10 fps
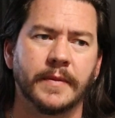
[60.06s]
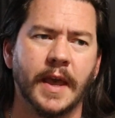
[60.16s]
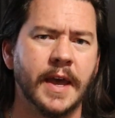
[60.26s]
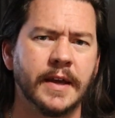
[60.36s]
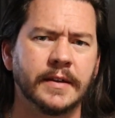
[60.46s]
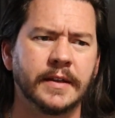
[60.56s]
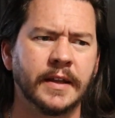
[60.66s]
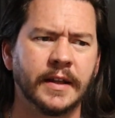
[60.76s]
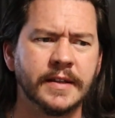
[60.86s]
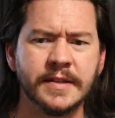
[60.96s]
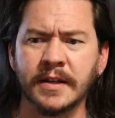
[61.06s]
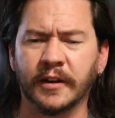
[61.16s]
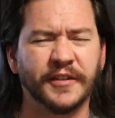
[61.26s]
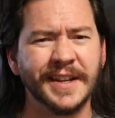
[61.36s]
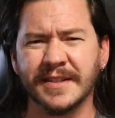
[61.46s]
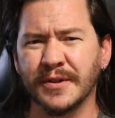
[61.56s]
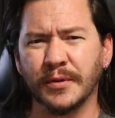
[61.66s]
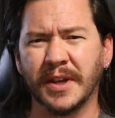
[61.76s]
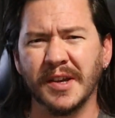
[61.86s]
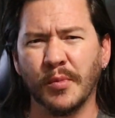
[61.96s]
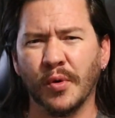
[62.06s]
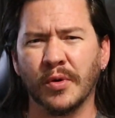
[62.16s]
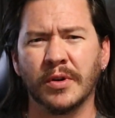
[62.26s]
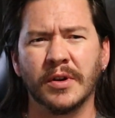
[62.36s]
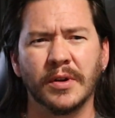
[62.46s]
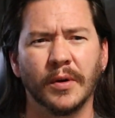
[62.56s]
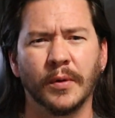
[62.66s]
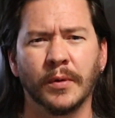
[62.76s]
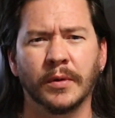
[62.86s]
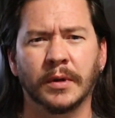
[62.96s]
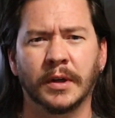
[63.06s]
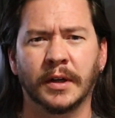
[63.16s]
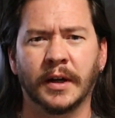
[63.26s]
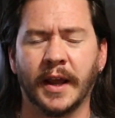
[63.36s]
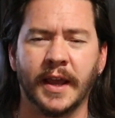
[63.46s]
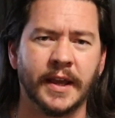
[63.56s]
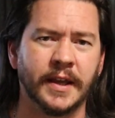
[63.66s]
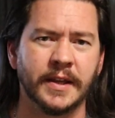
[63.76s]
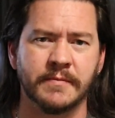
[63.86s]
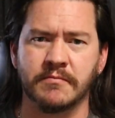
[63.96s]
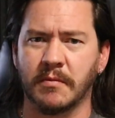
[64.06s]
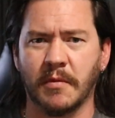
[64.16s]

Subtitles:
And it isn't a fancy new keyboard or a